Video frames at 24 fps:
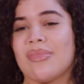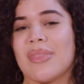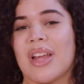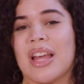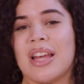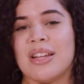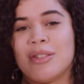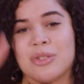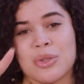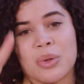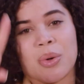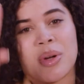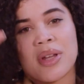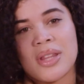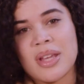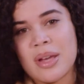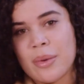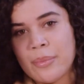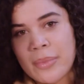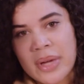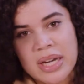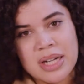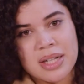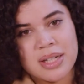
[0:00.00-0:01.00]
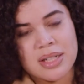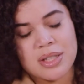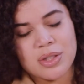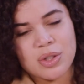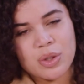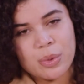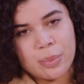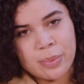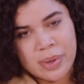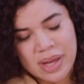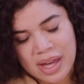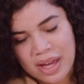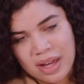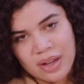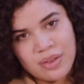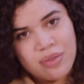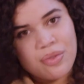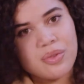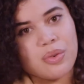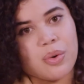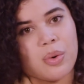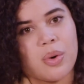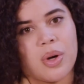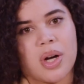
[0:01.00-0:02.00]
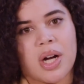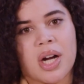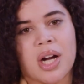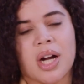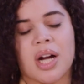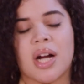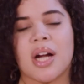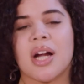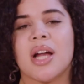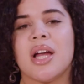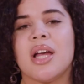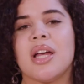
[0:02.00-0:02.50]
Enjoy the amenities you pay for,